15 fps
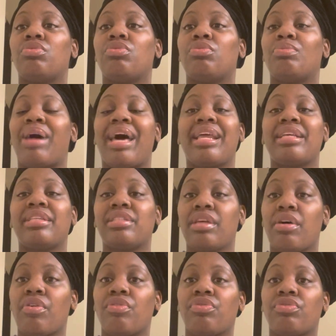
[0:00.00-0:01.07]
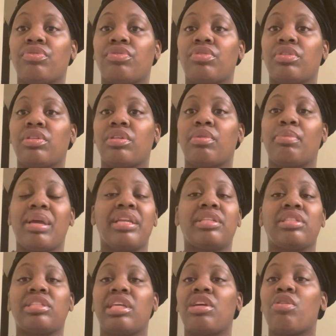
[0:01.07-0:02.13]
by themselves, being a
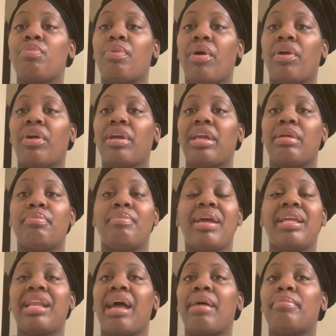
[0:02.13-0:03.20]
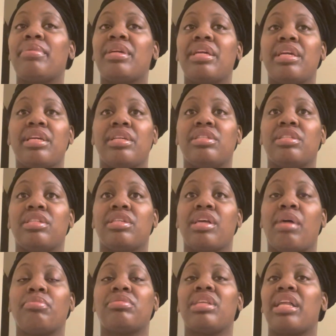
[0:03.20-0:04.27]
single parent, it may not be easy.
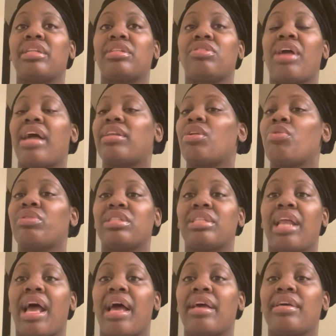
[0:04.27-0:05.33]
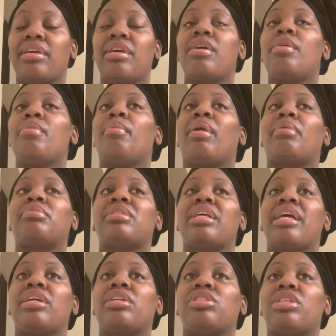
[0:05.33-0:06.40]
I'm telling you, I know it's not. But I'm saying
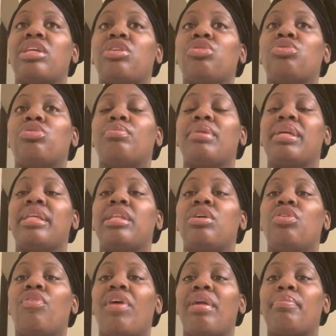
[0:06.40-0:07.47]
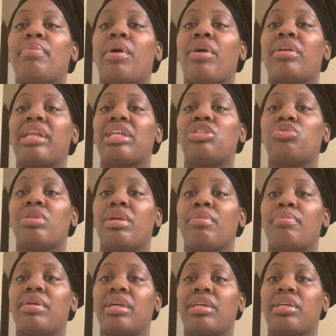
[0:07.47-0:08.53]
continue to be the great parent that you can
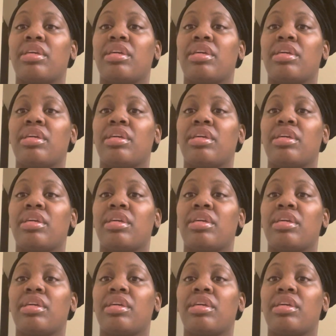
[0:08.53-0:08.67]
be.